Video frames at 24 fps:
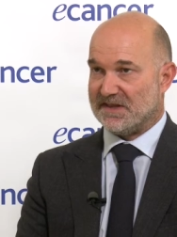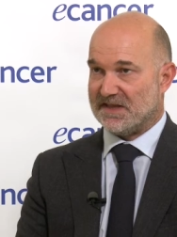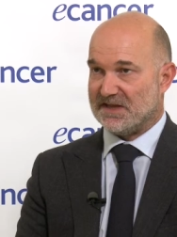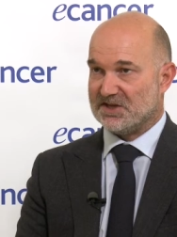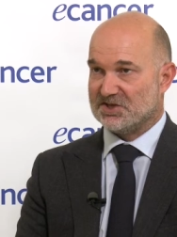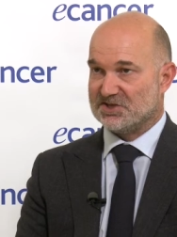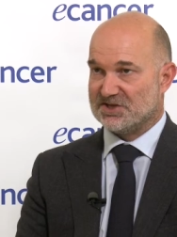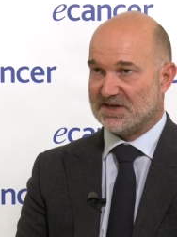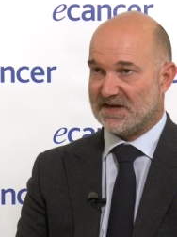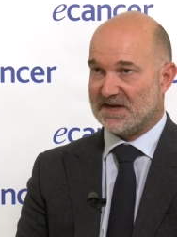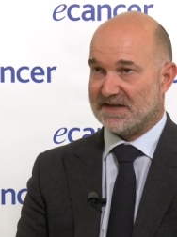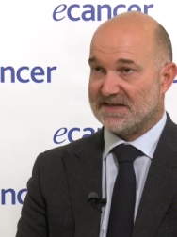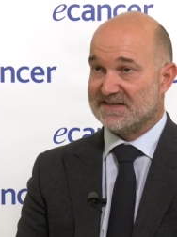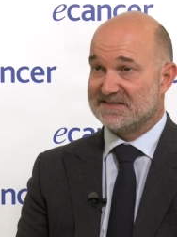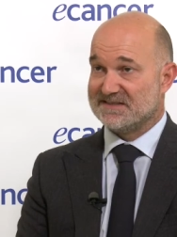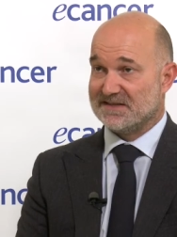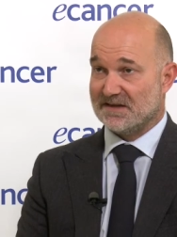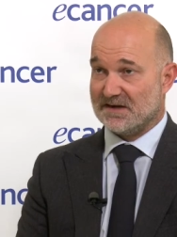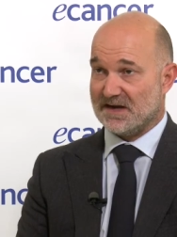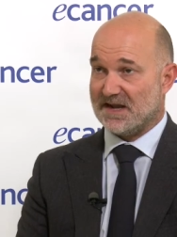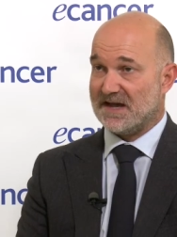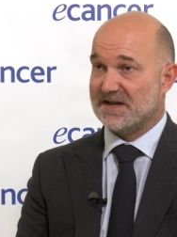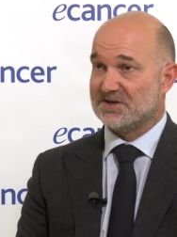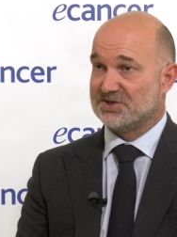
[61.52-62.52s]
Asia is
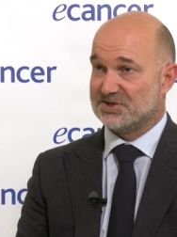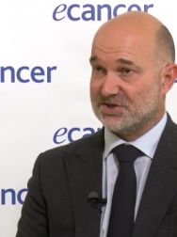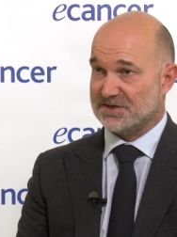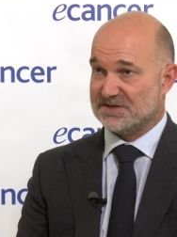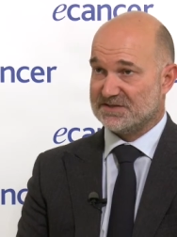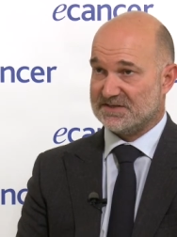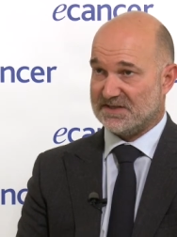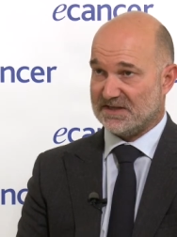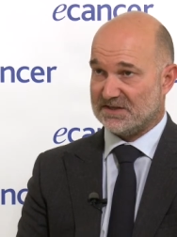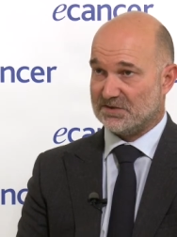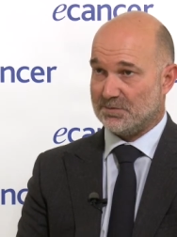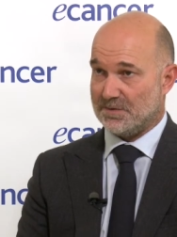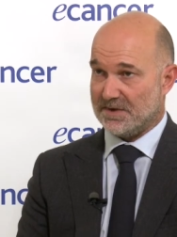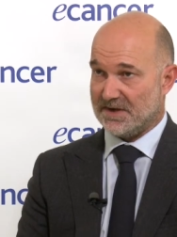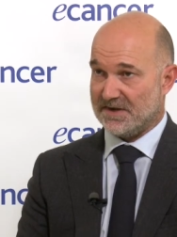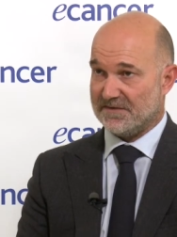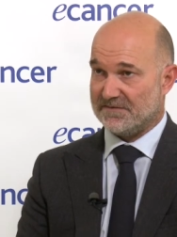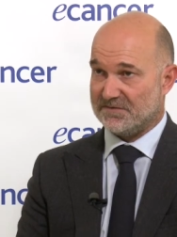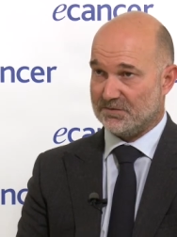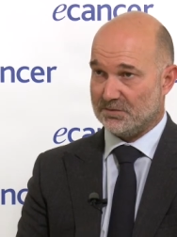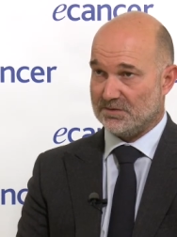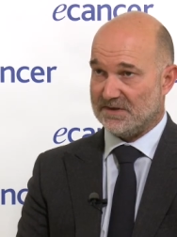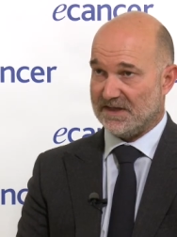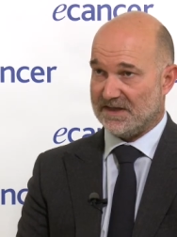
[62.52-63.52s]
the largest that we
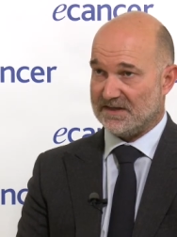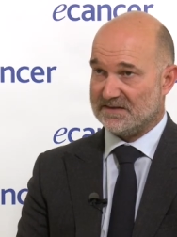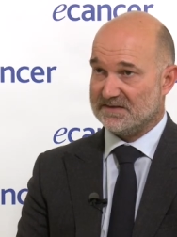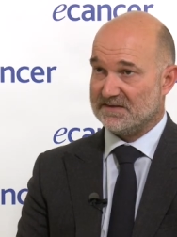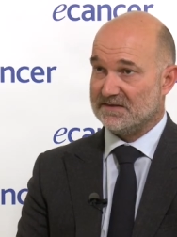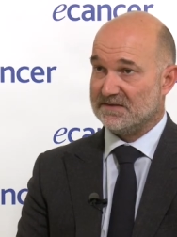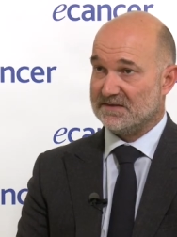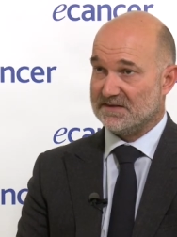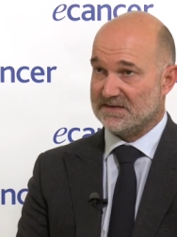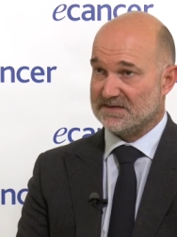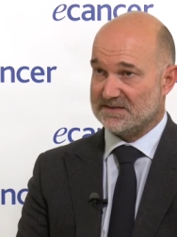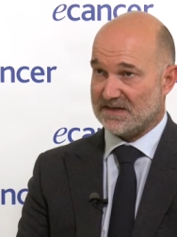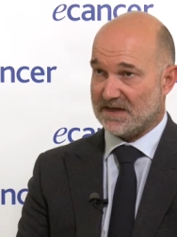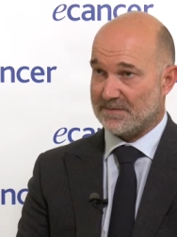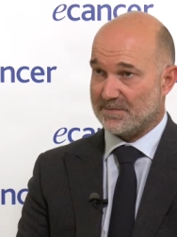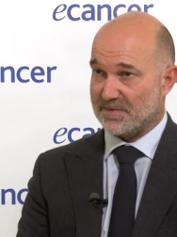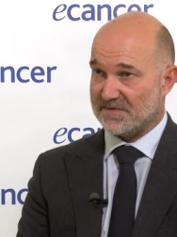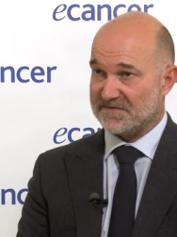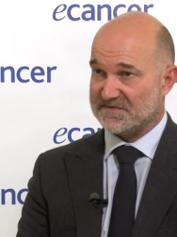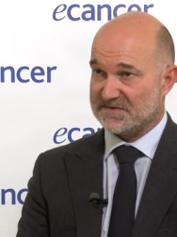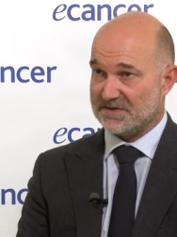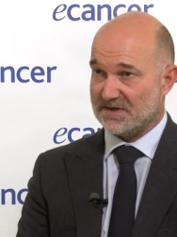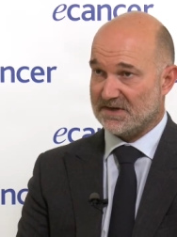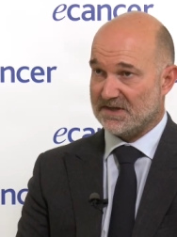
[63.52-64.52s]
have to date in this type
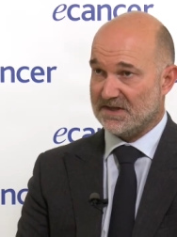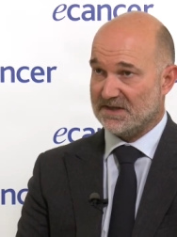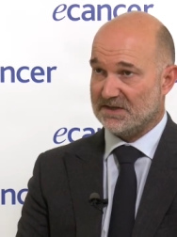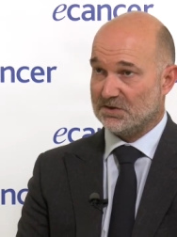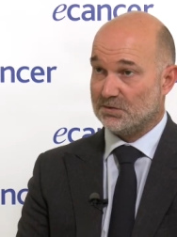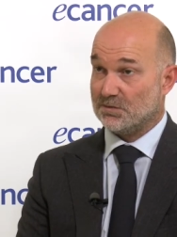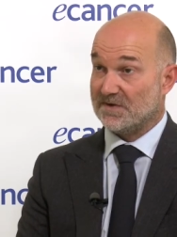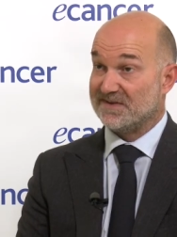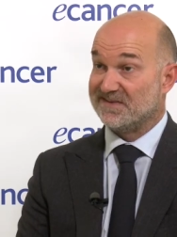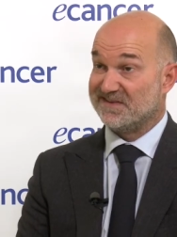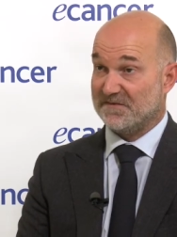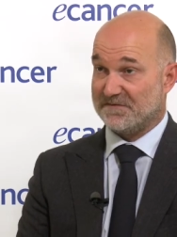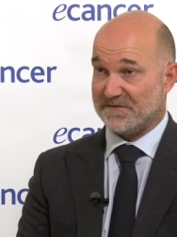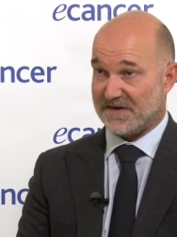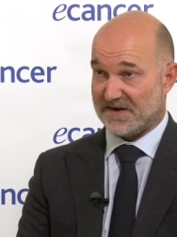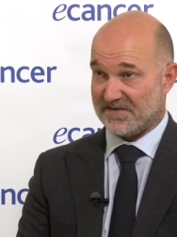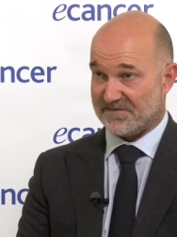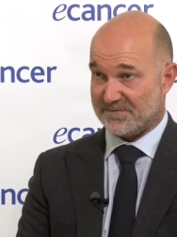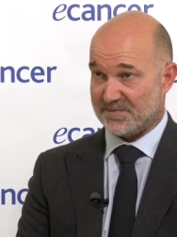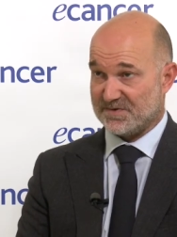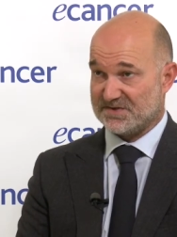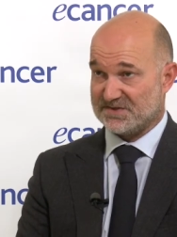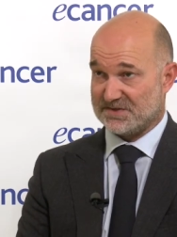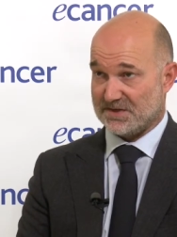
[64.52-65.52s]
of study.
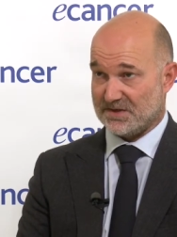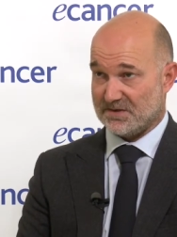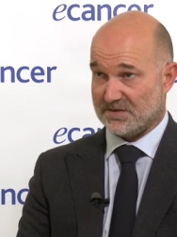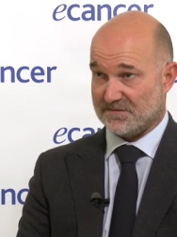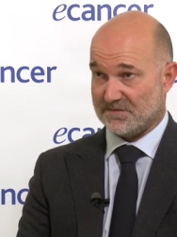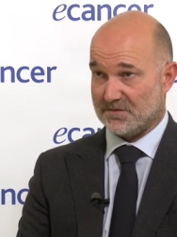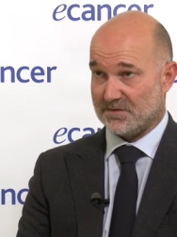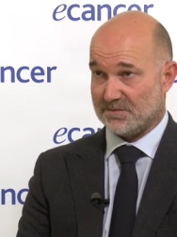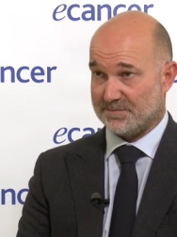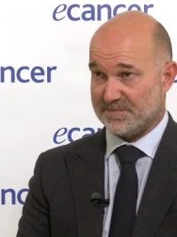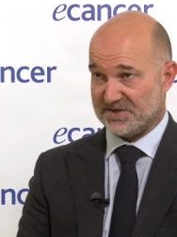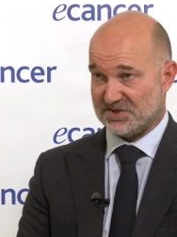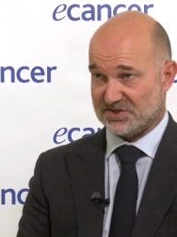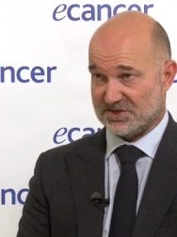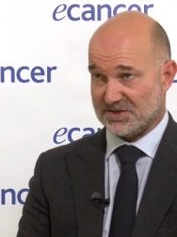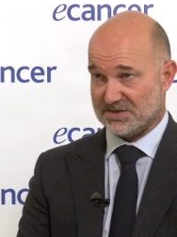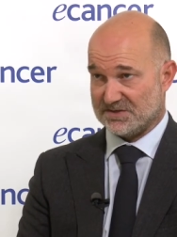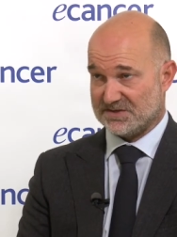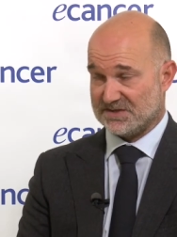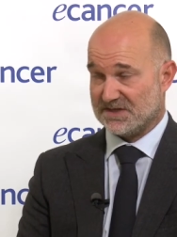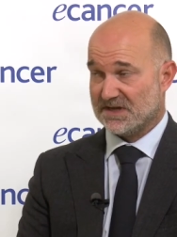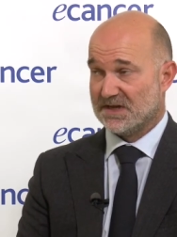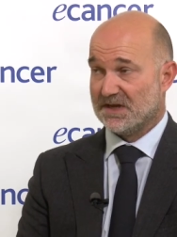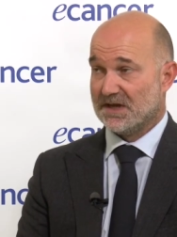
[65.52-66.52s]
25% of the
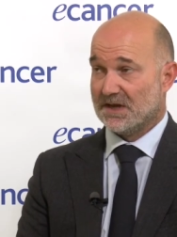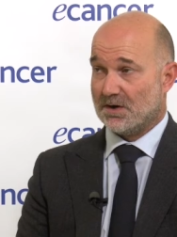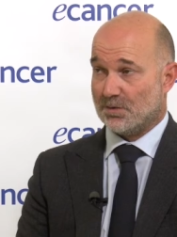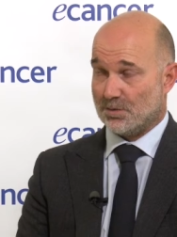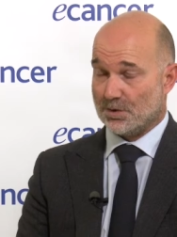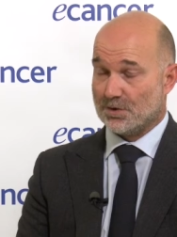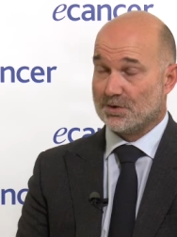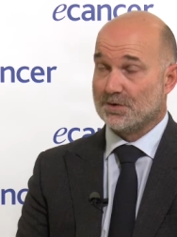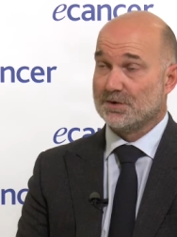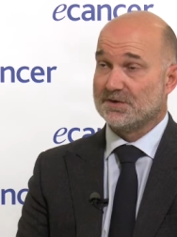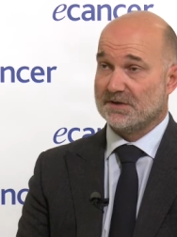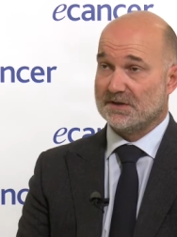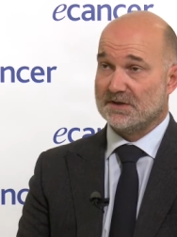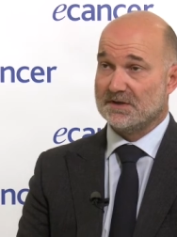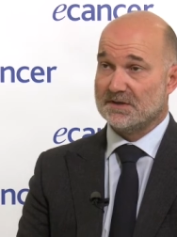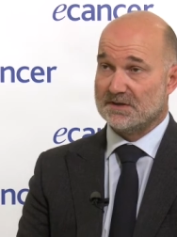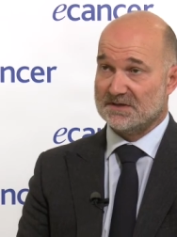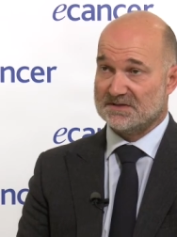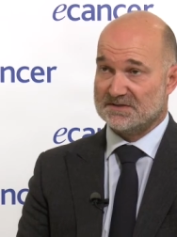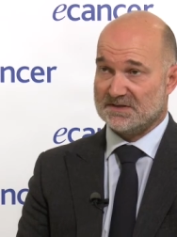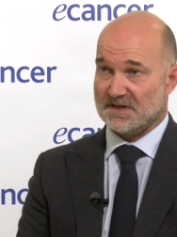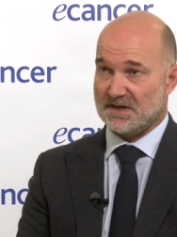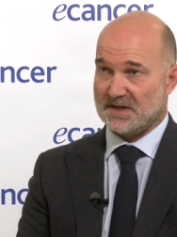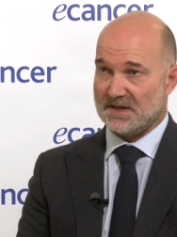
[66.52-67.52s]
patients recruited in
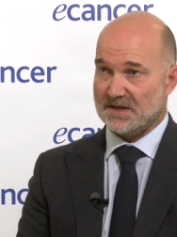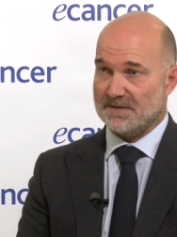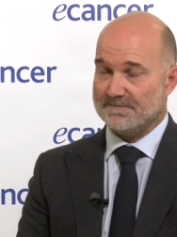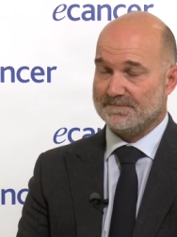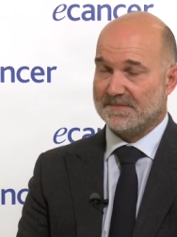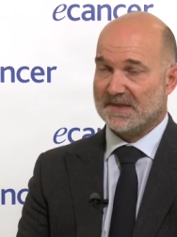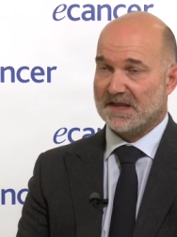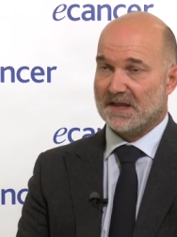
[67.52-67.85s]
the study.